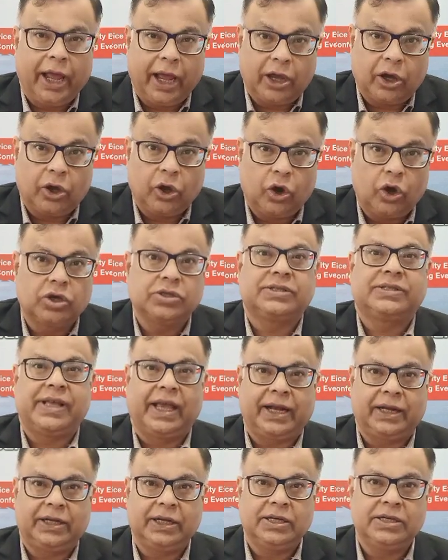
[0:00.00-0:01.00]
across
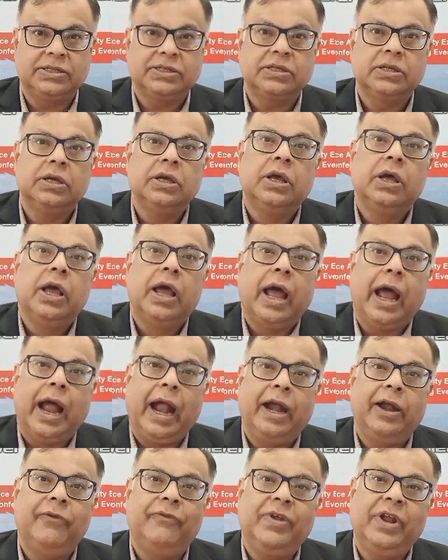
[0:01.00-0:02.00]
sectors, mm-hmm.
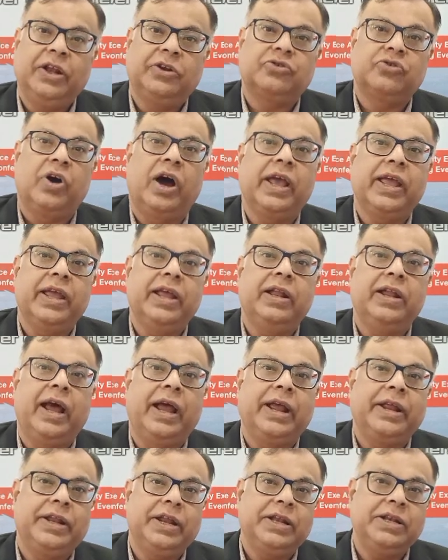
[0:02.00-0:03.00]
and we try and
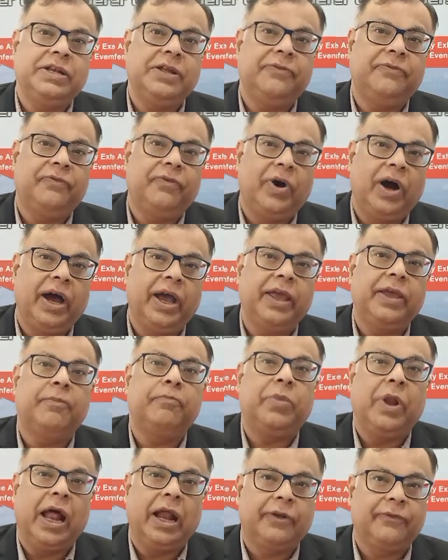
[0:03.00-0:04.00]
identify
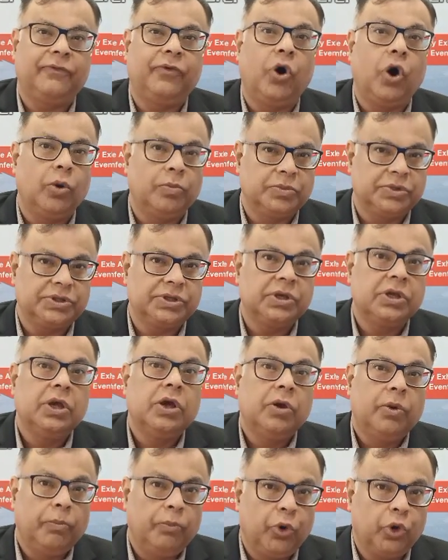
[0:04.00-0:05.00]
platforms,
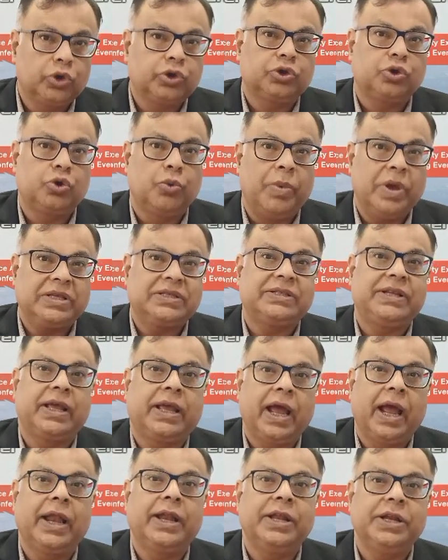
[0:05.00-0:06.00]
both
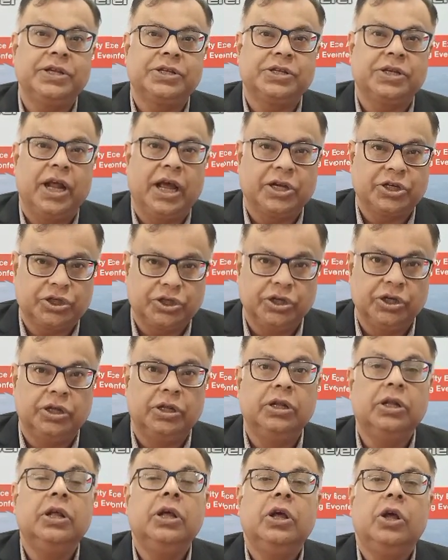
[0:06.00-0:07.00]
domestic and
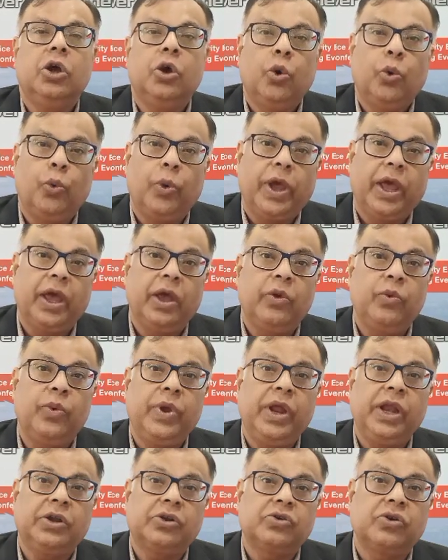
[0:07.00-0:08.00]
international, where
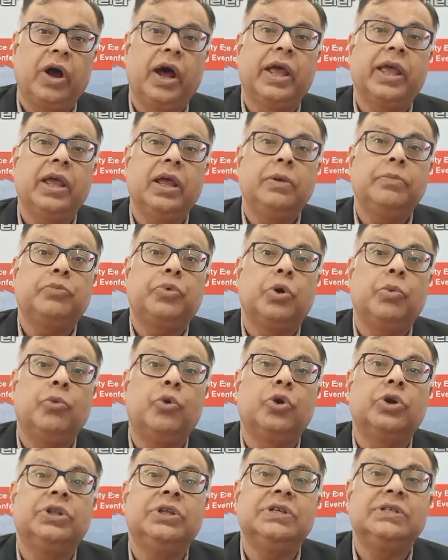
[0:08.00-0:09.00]
we try and
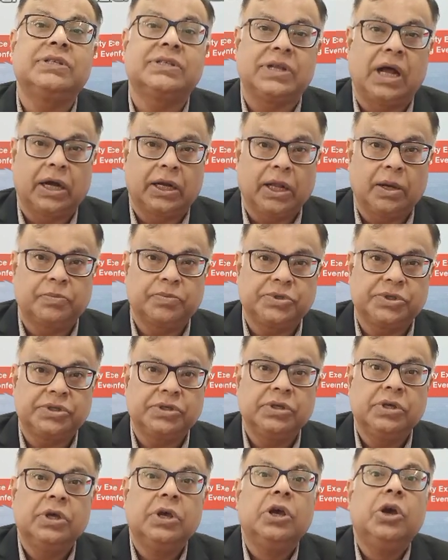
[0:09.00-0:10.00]
promote these
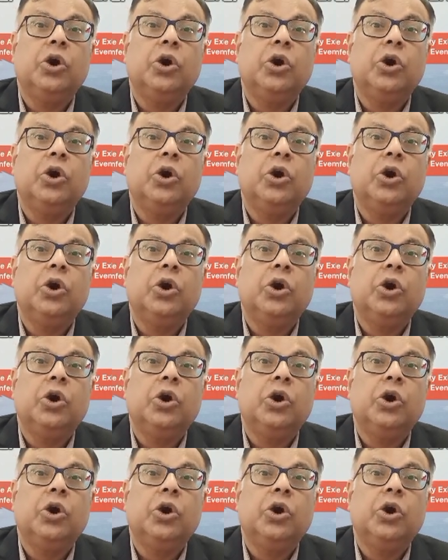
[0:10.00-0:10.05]
startups